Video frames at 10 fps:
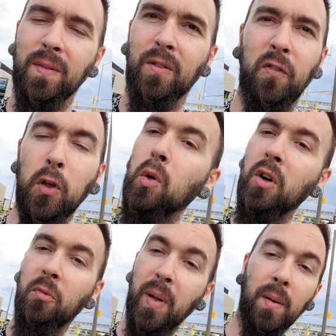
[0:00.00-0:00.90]
Few
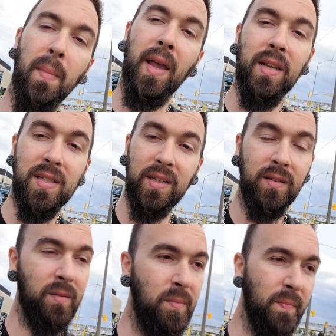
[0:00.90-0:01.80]
have been
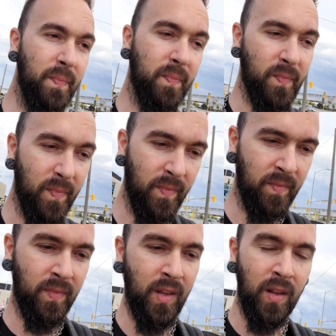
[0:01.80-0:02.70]
amazing,
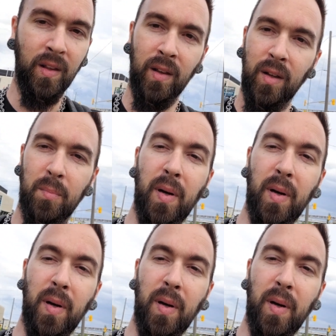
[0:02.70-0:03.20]
but